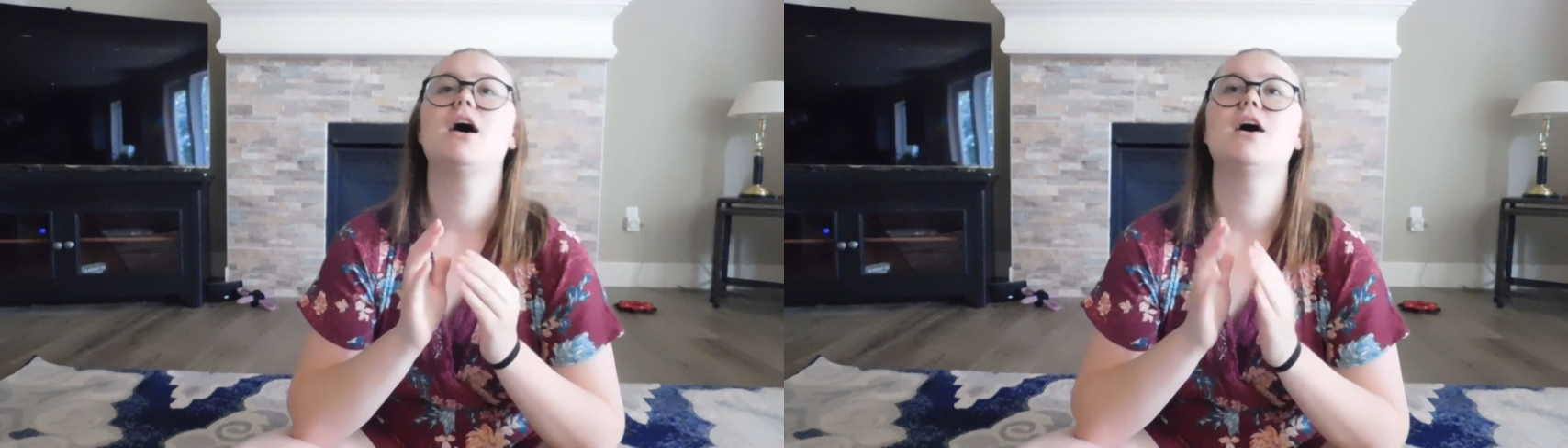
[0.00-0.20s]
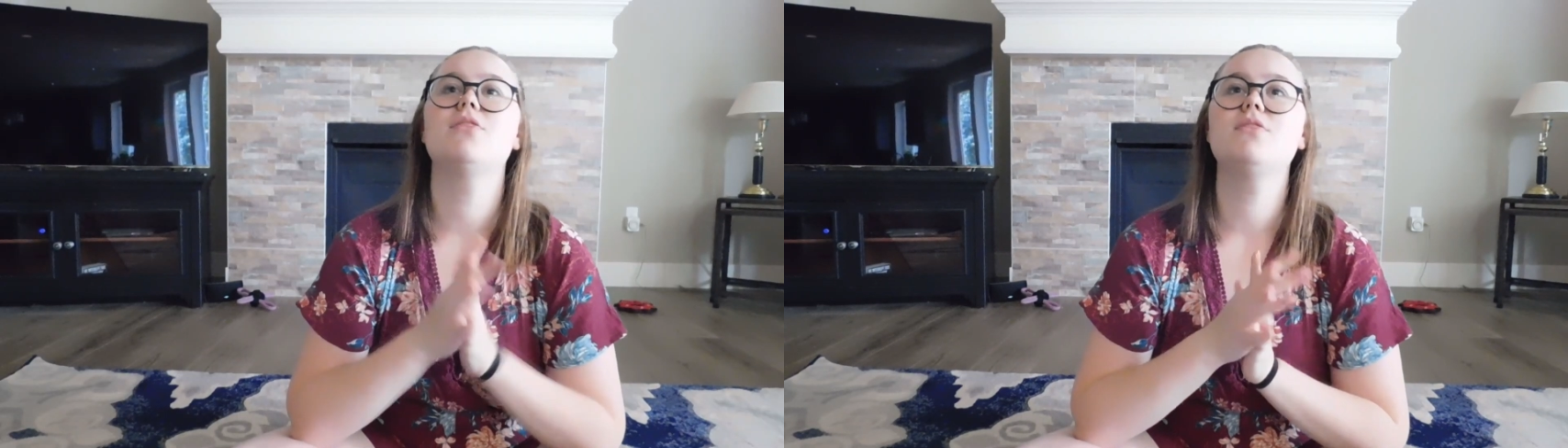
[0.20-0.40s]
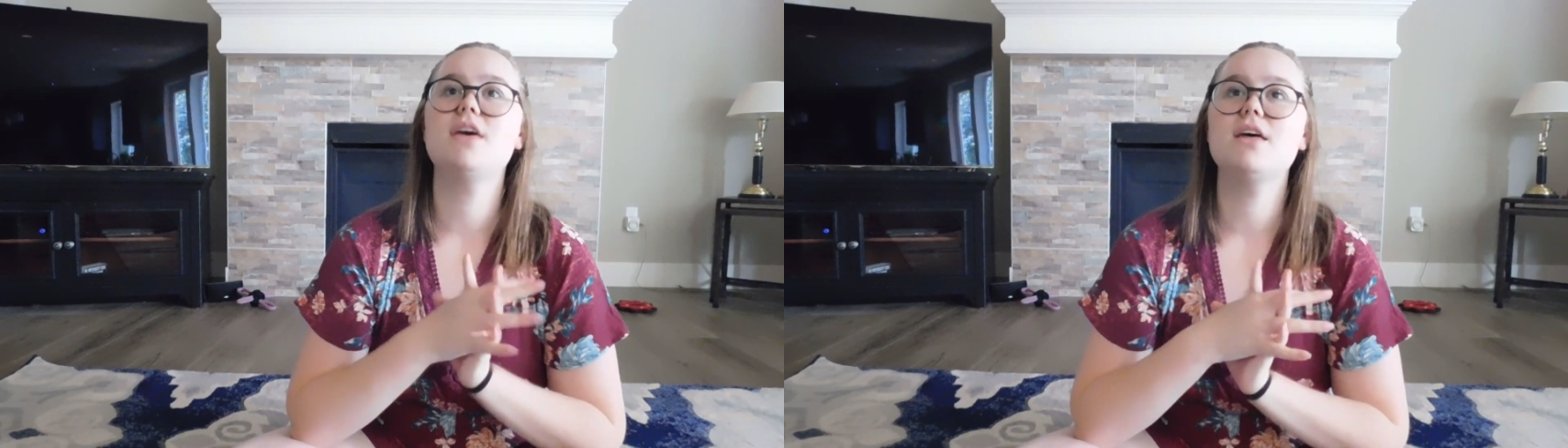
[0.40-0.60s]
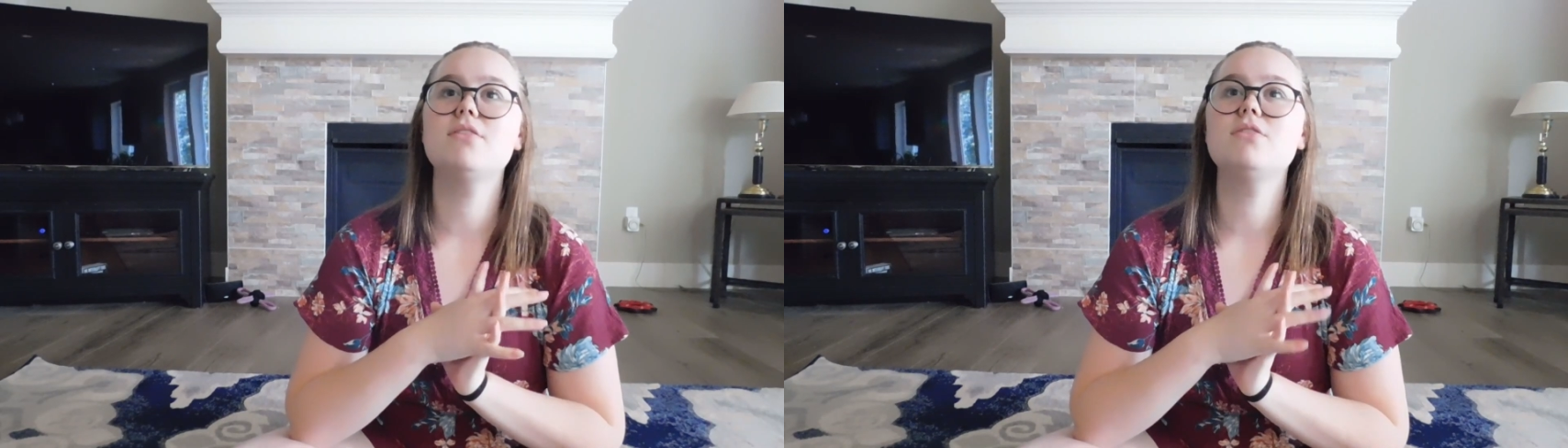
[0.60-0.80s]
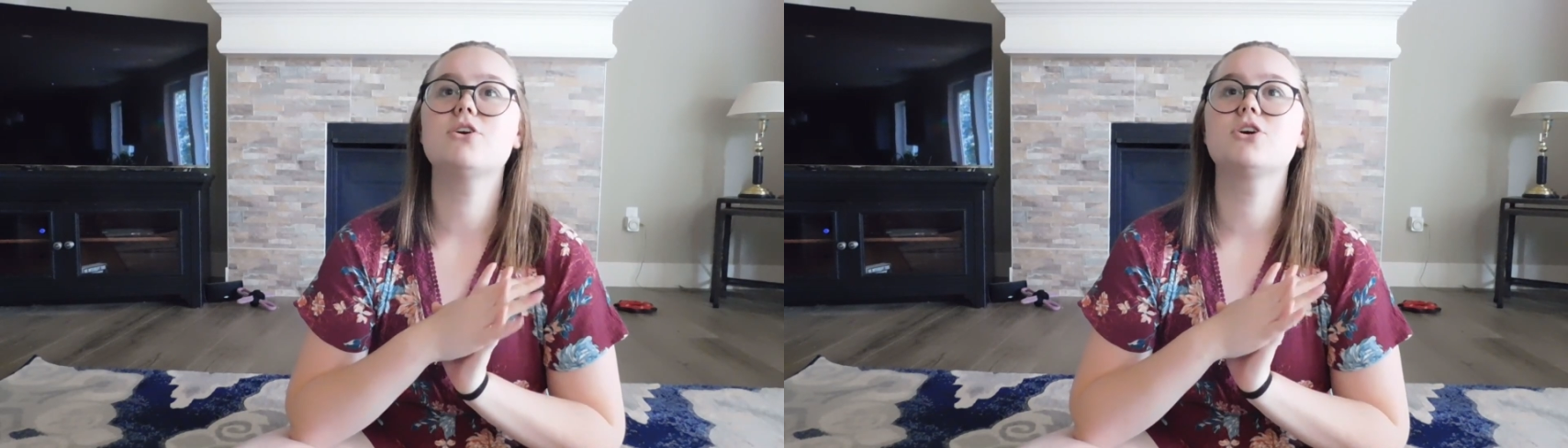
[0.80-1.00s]
and
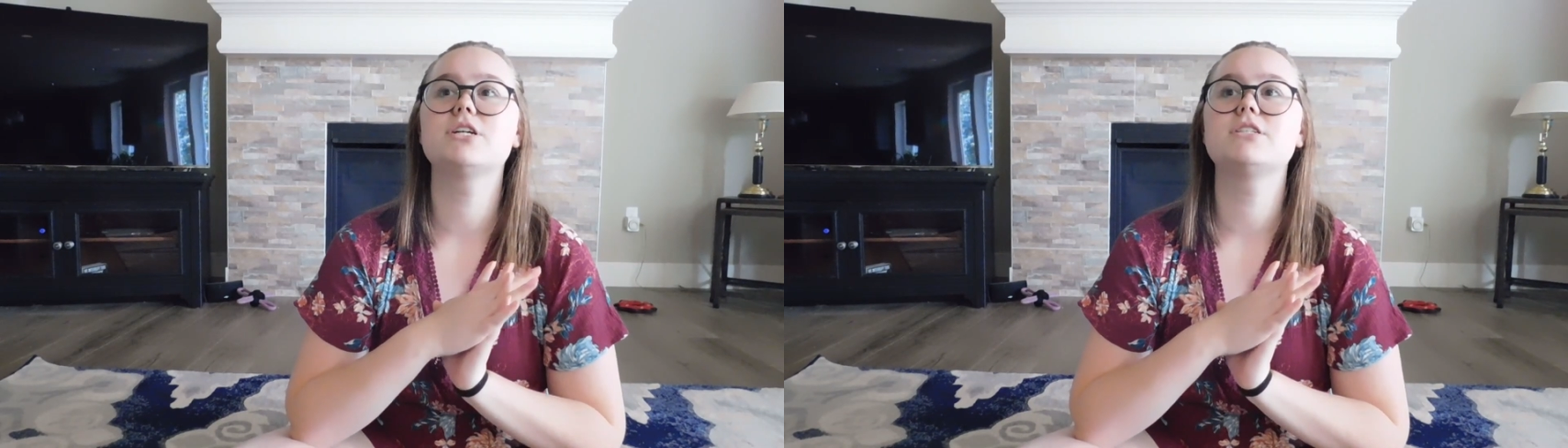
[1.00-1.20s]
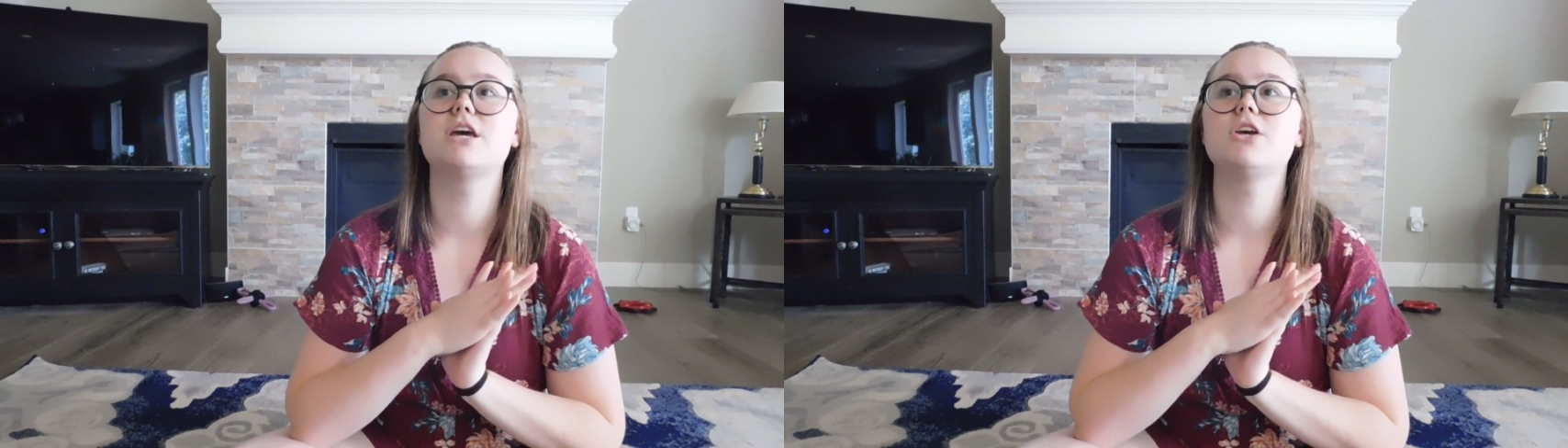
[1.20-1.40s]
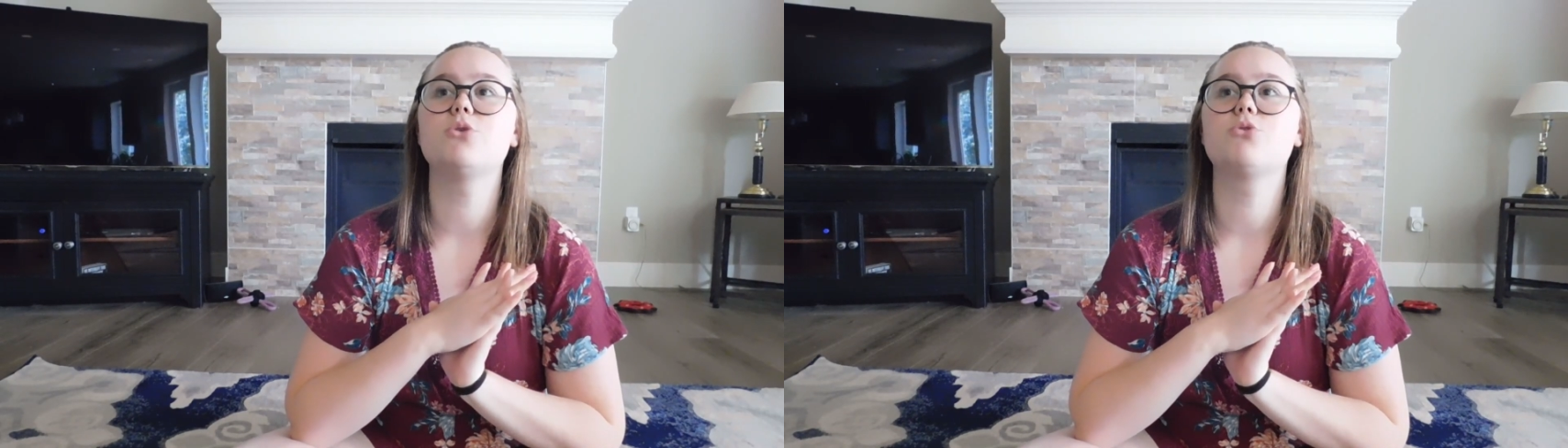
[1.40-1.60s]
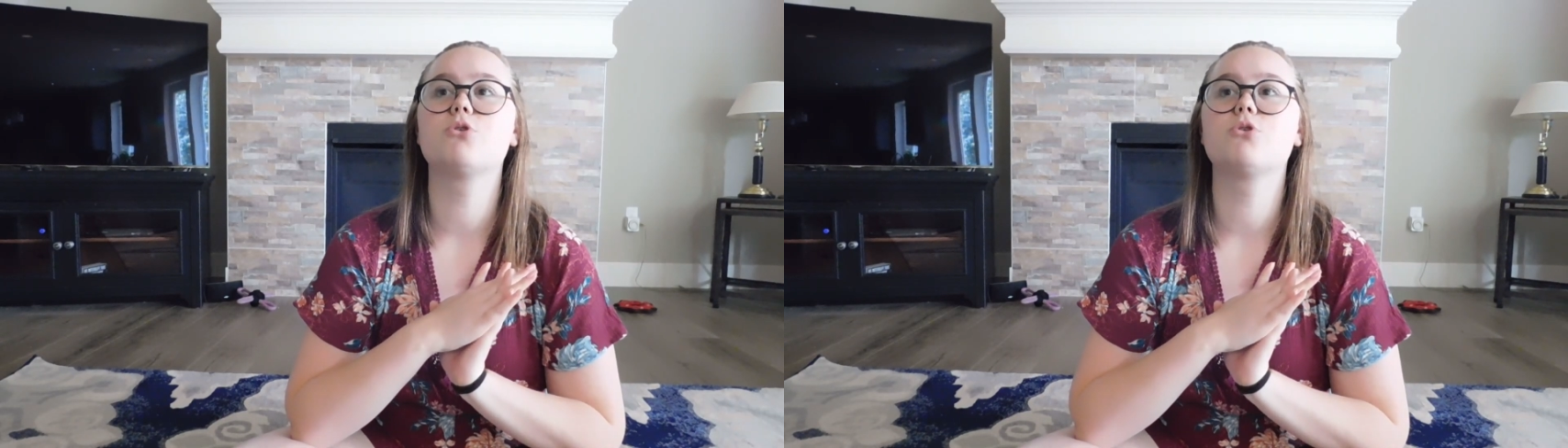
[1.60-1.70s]
then they're gonna take you